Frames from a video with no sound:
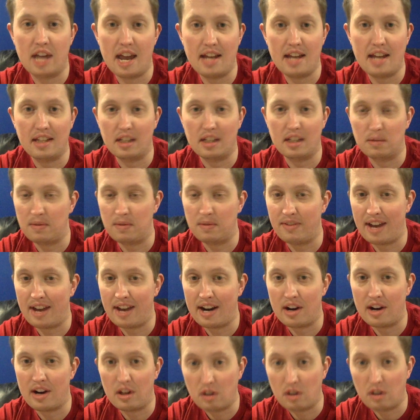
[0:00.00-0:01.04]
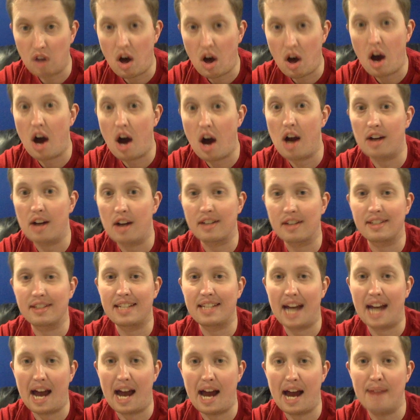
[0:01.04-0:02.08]
cases we've had in a long
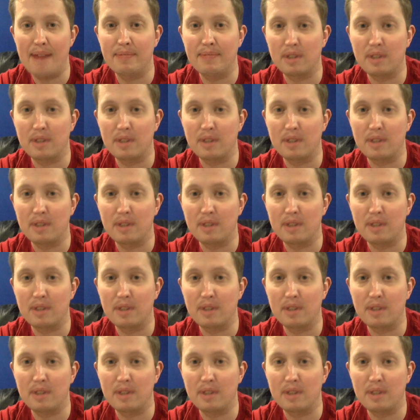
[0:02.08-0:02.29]
time.